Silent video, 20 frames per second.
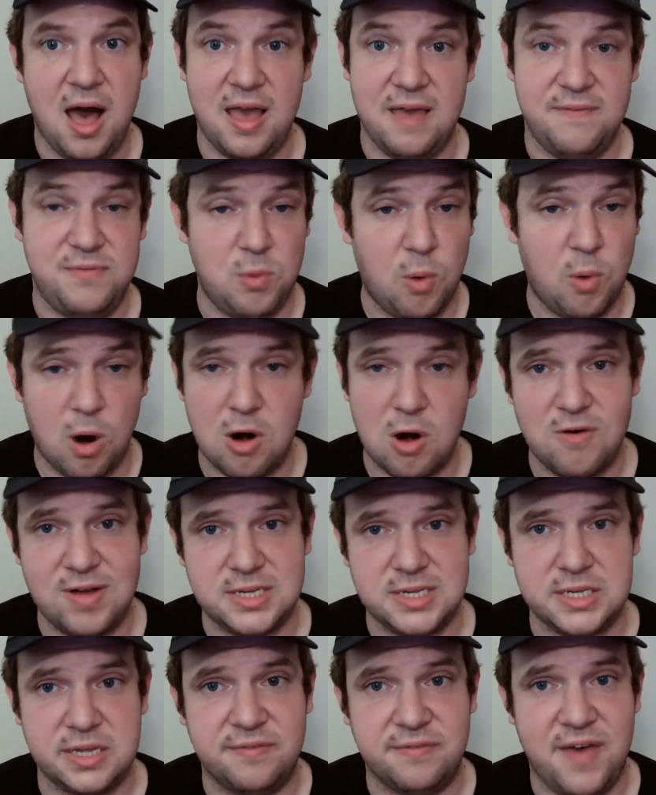If you are a
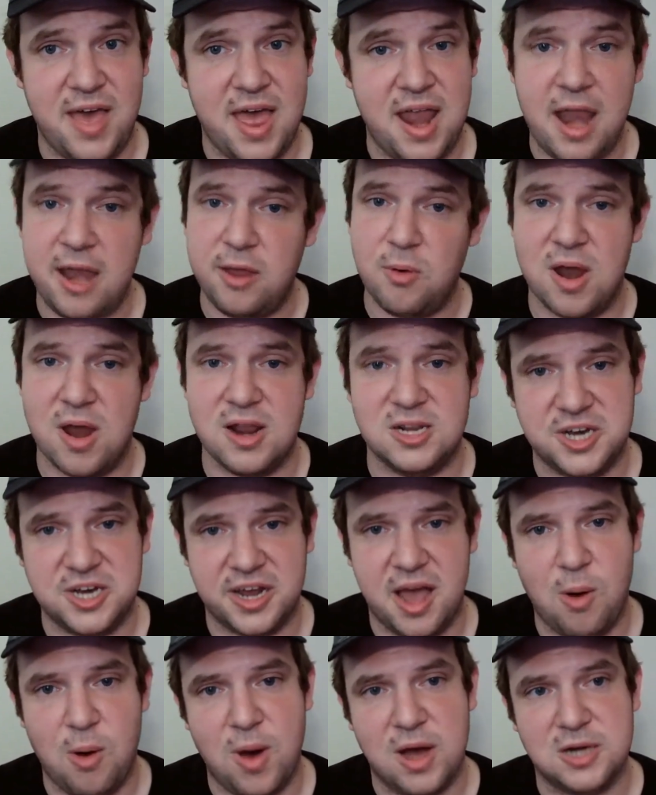wrestling fan and you want to
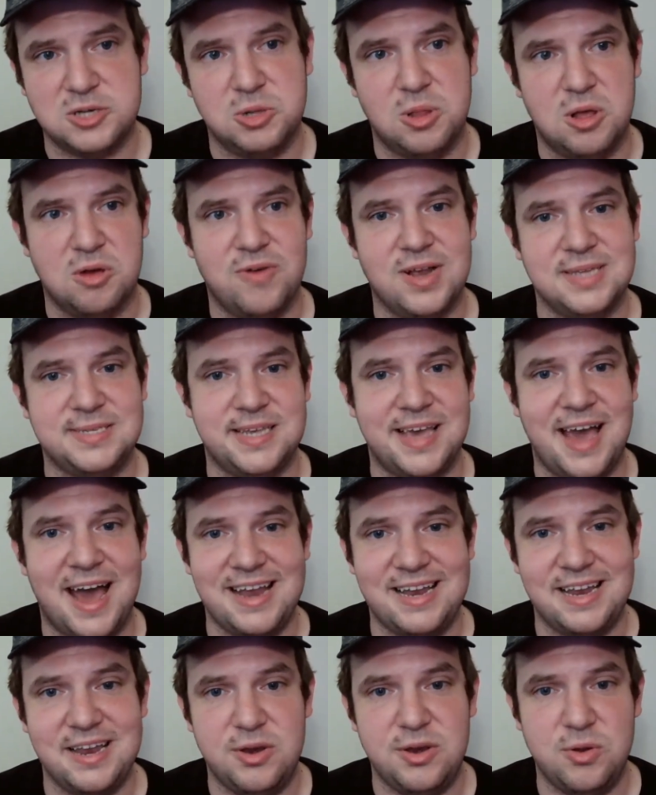check out Watch Along Wrestling,
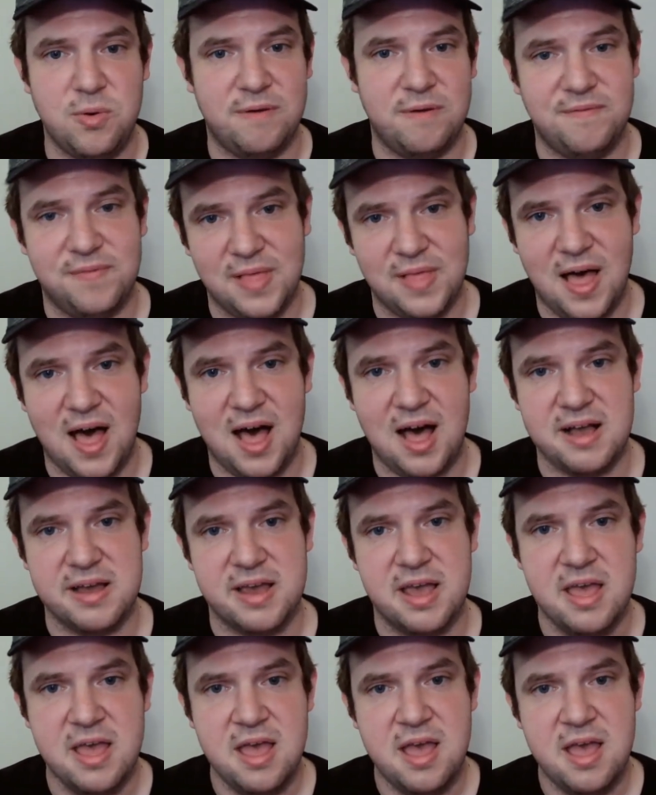I did do a vlog.